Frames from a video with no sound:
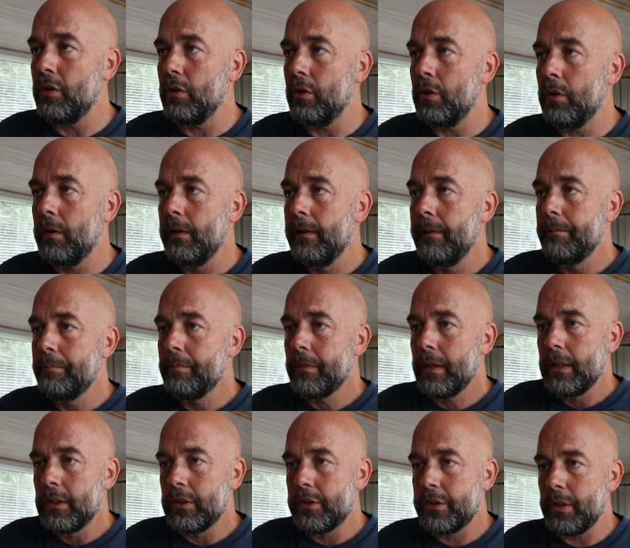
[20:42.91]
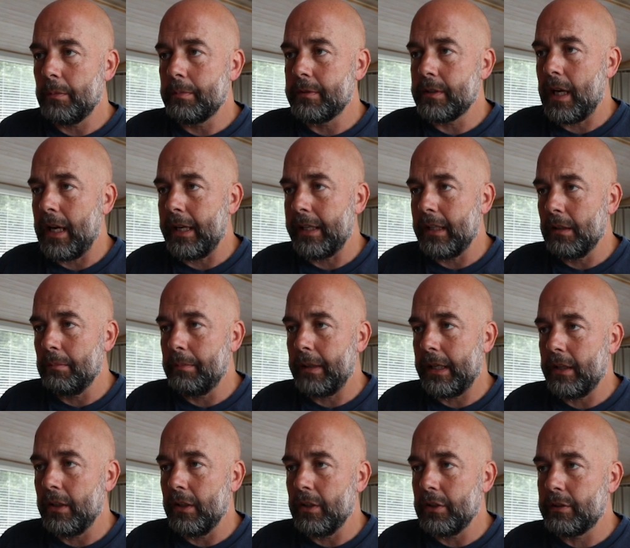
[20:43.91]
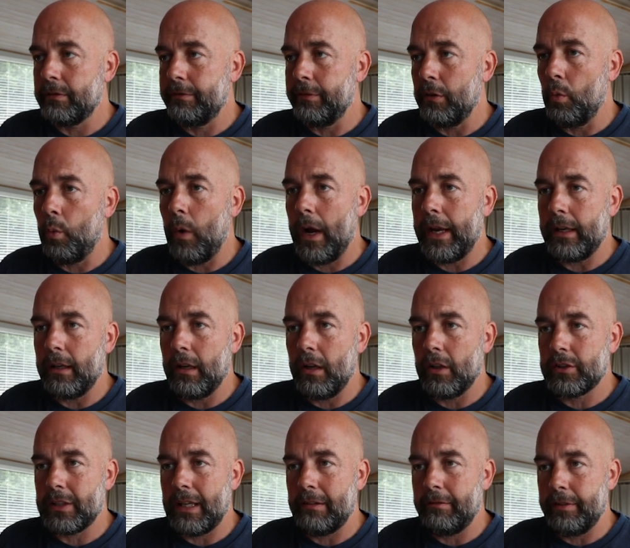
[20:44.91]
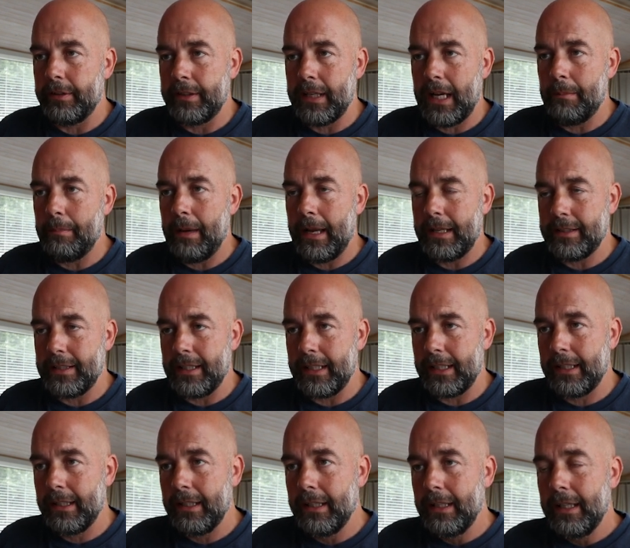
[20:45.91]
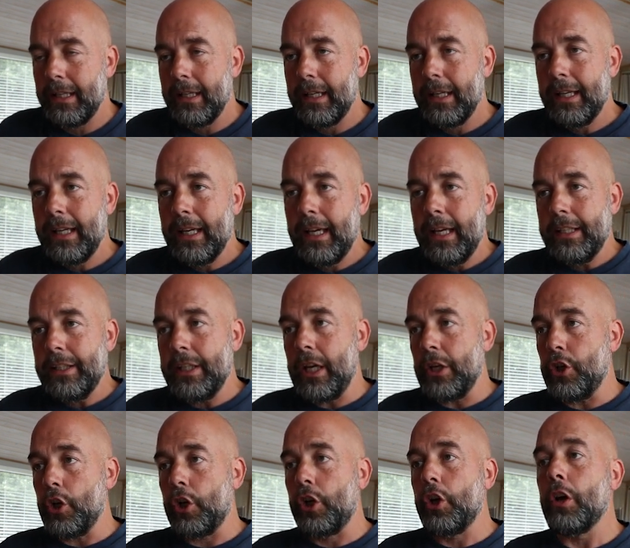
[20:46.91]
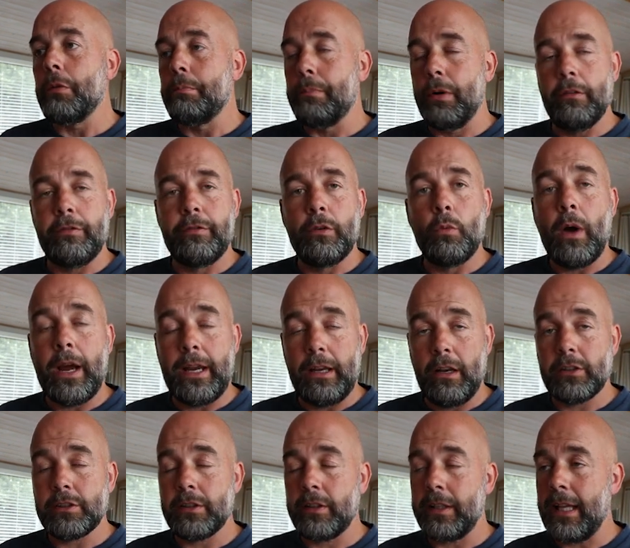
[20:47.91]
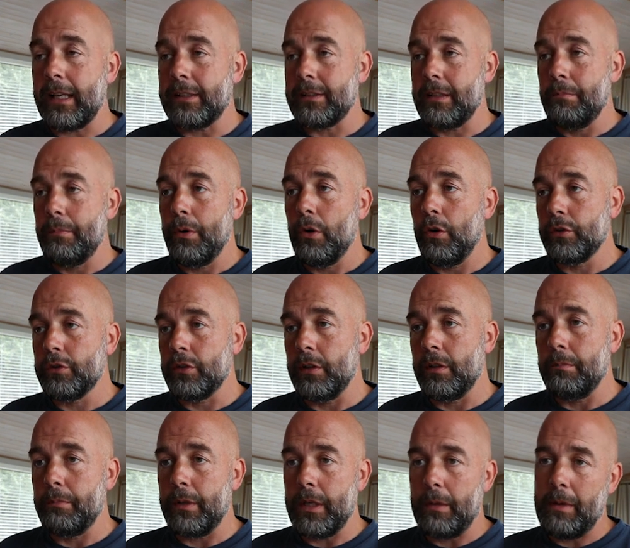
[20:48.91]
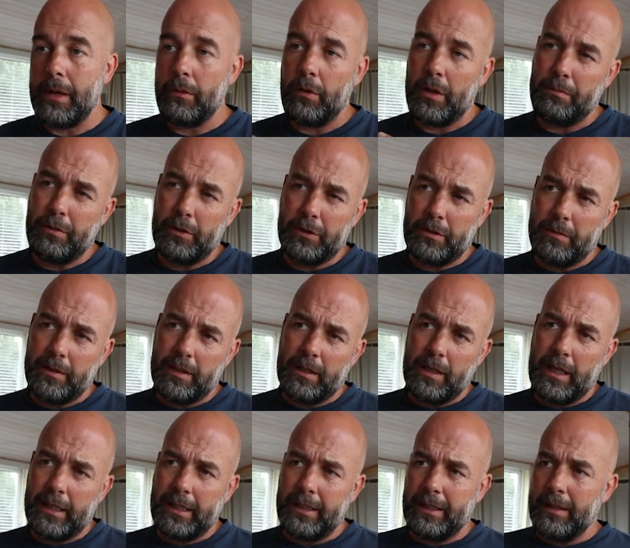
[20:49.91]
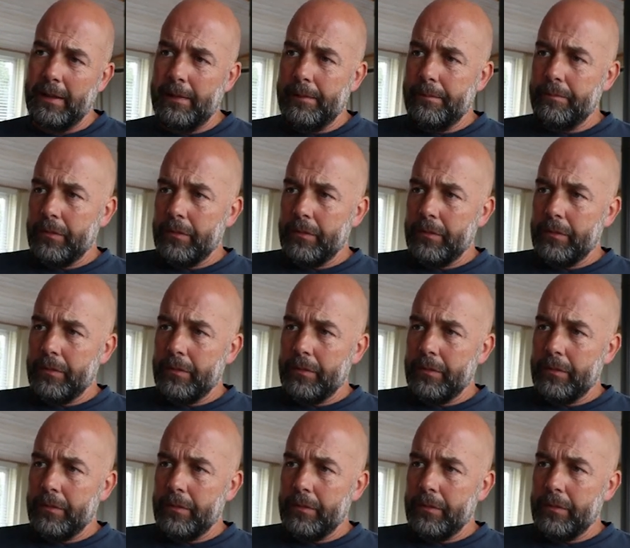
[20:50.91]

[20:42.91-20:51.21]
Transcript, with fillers: your subtitle because for weight loss and for diabetic you could put for weight loss I think that's important but you may want to put something like a